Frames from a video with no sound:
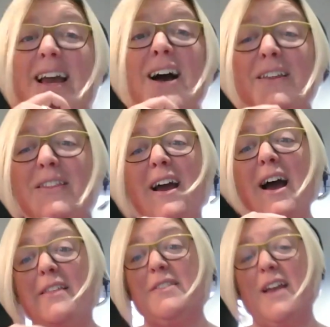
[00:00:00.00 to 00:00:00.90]
are,
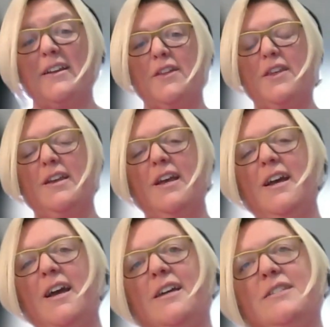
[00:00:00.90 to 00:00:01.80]
and I think
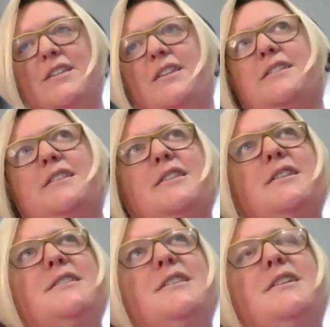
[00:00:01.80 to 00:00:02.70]
so. There's
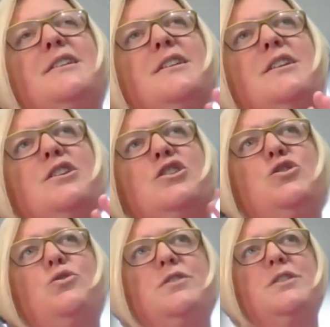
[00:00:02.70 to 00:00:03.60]
the
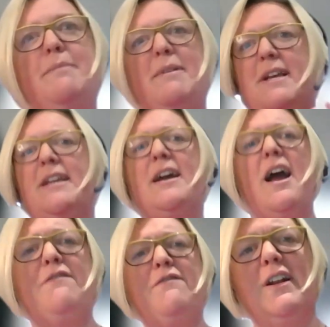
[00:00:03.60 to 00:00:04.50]
short term bits, and
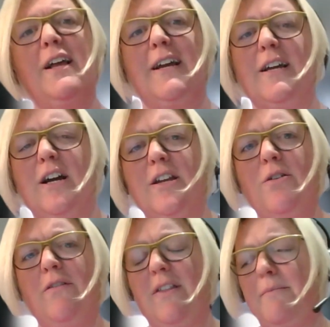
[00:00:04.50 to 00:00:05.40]
I feel like I cut you
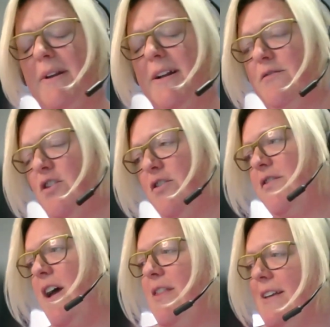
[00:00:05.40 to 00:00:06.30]
off in the middle of your
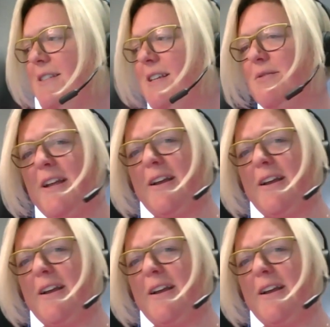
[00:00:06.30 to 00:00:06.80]
flow then. So was